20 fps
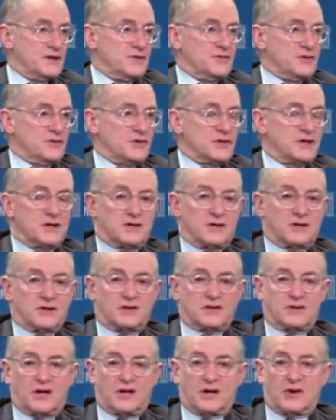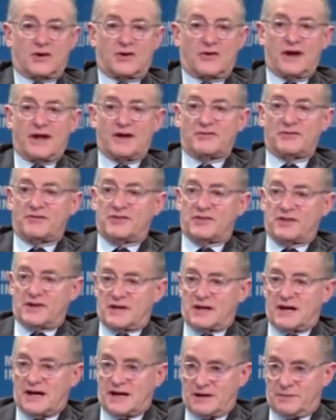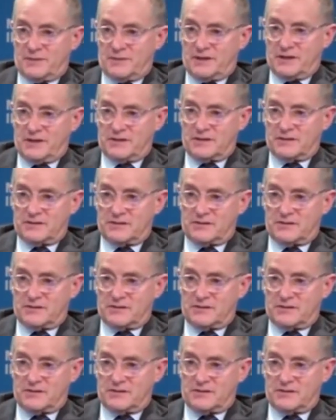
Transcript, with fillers: if you look at a graph of the economy